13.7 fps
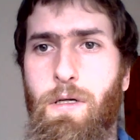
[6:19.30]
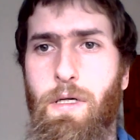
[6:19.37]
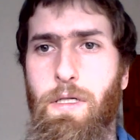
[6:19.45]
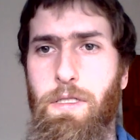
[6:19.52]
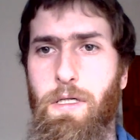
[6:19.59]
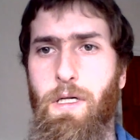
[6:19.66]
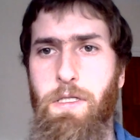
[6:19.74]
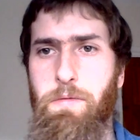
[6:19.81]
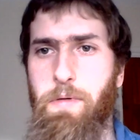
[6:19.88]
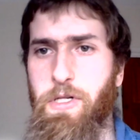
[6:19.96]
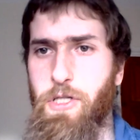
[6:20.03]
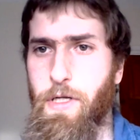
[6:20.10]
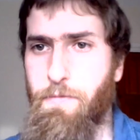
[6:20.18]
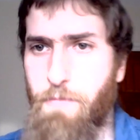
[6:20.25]
skull,
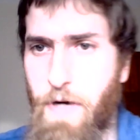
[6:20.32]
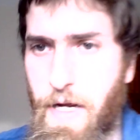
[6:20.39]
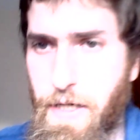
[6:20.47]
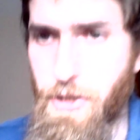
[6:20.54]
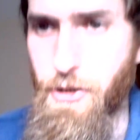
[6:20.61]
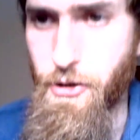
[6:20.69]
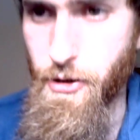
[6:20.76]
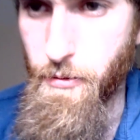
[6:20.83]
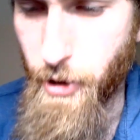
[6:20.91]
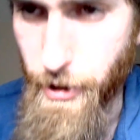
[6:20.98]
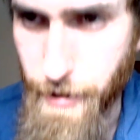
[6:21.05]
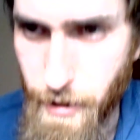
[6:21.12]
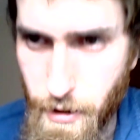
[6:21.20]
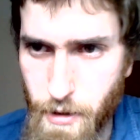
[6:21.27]
especially in relation to the body,